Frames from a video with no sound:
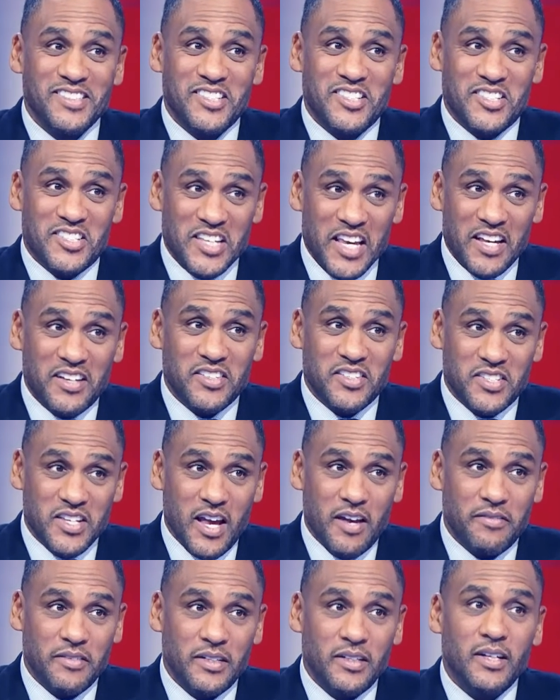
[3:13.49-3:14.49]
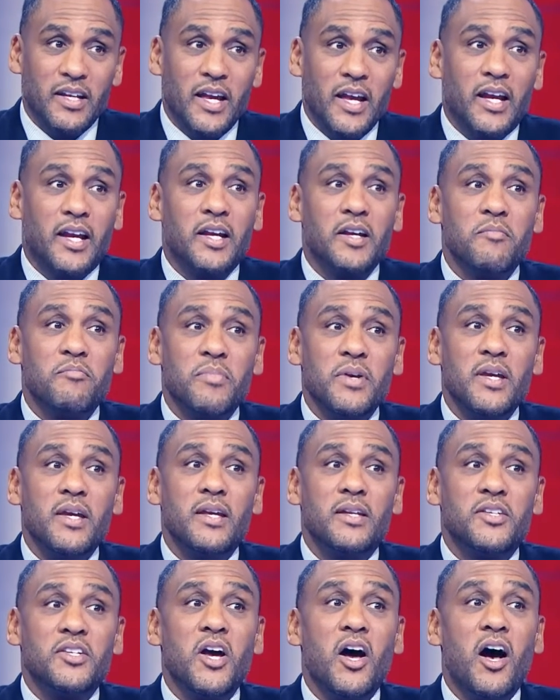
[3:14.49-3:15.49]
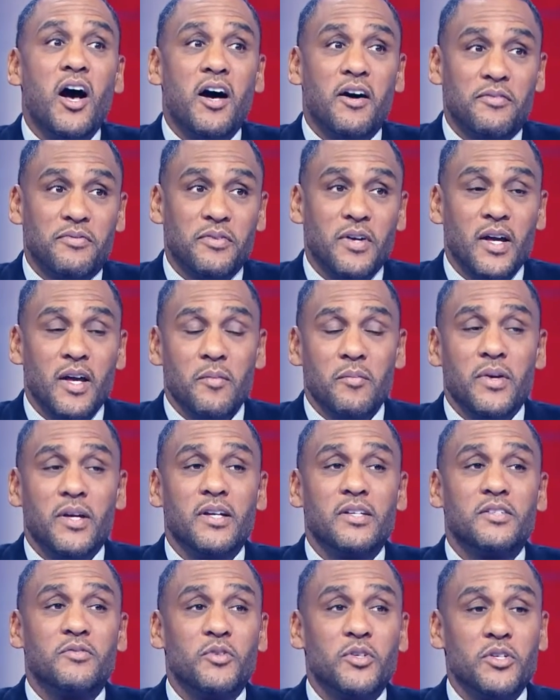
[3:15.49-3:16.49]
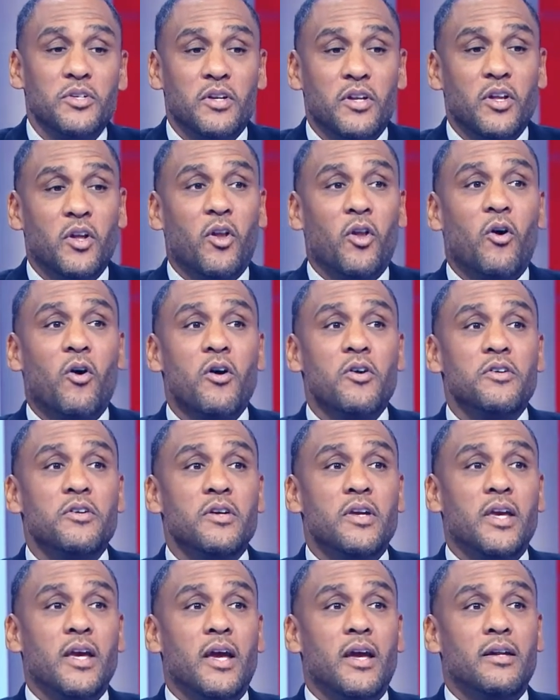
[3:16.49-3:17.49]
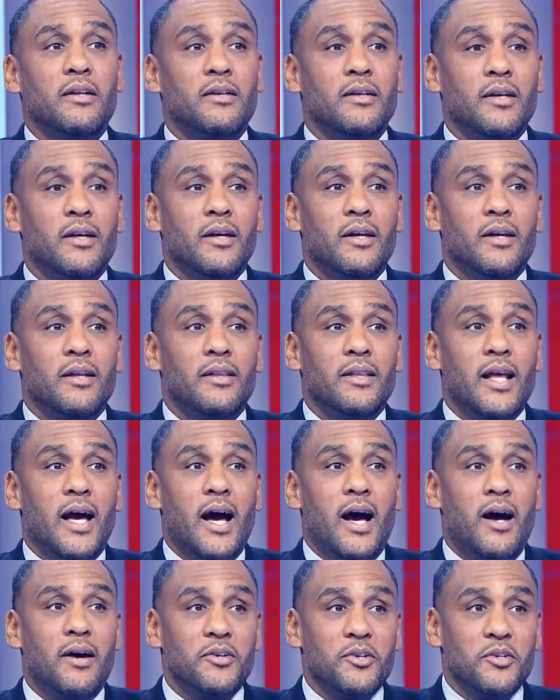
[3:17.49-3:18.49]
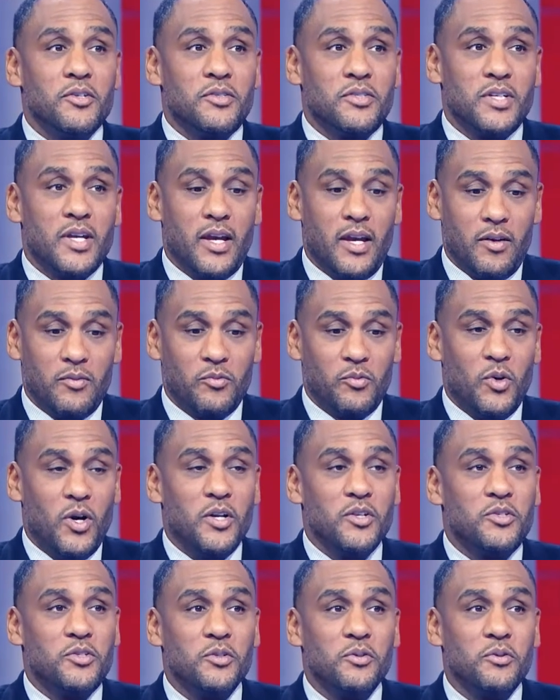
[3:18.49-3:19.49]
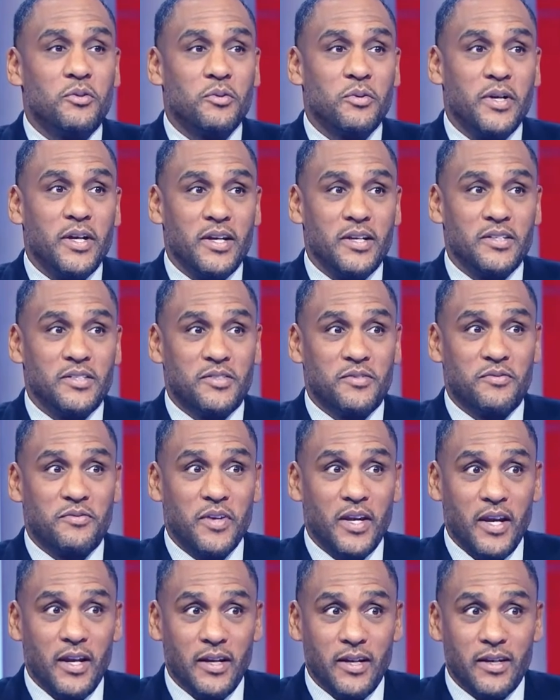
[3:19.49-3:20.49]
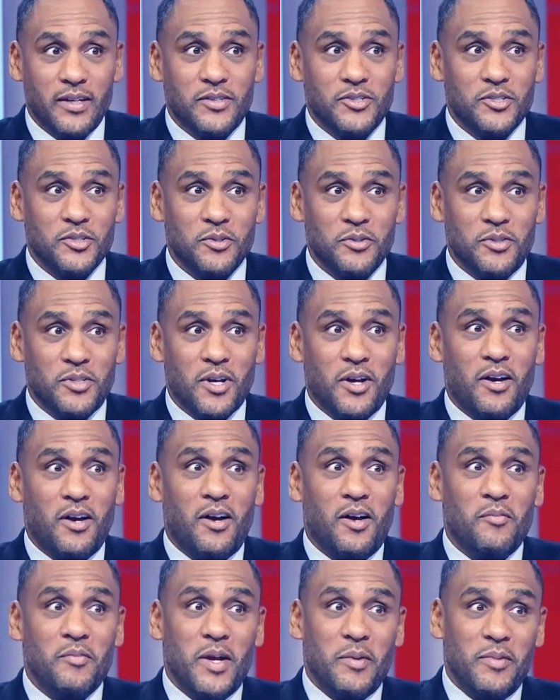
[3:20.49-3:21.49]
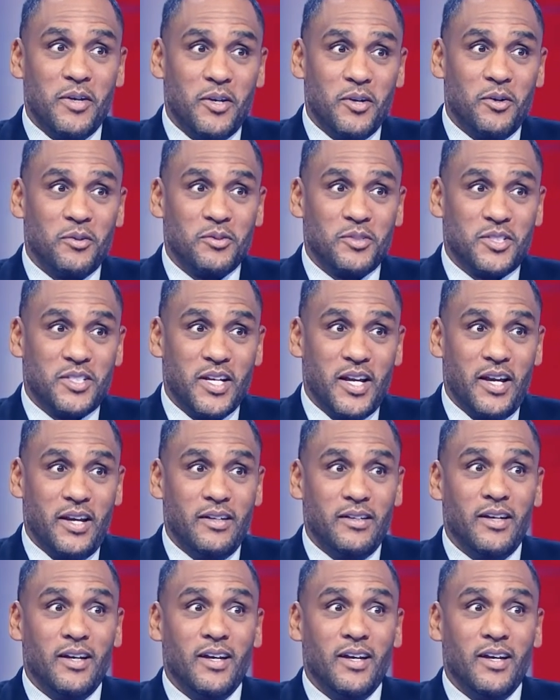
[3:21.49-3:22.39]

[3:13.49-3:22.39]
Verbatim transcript: six, seven. It could be tough because when you're the lower you get, now you're saying one, two, three is Phoenix, Utah, maybe Golden State.